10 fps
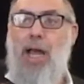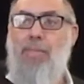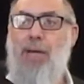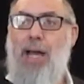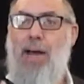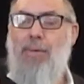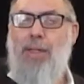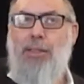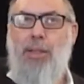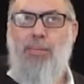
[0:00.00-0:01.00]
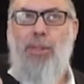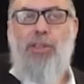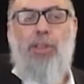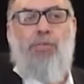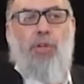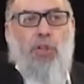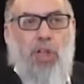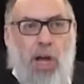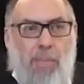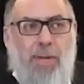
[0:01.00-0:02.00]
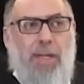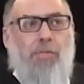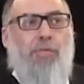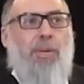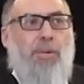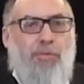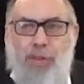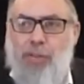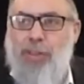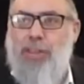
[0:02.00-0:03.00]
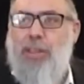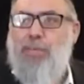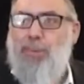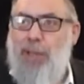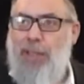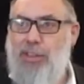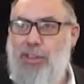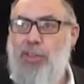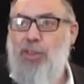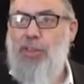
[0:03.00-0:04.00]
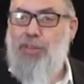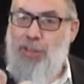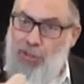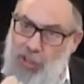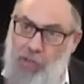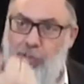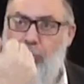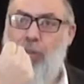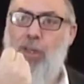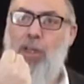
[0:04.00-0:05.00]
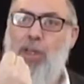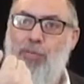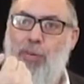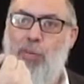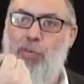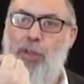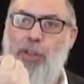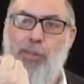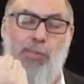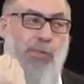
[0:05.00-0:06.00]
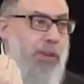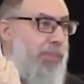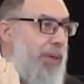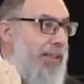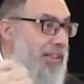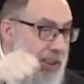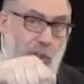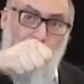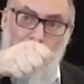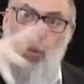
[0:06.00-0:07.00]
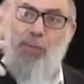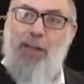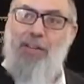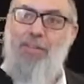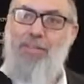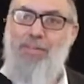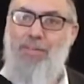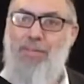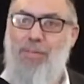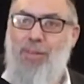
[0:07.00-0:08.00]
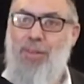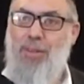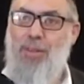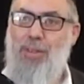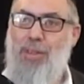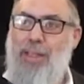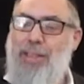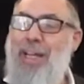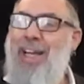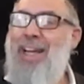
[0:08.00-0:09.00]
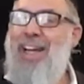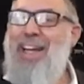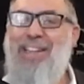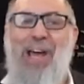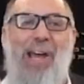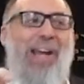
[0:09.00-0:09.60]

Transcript: ha'machabedus habriyos, if you're coming from a very deep place and you're giving your kavod from a very deep place, then you're a mechubad. It's not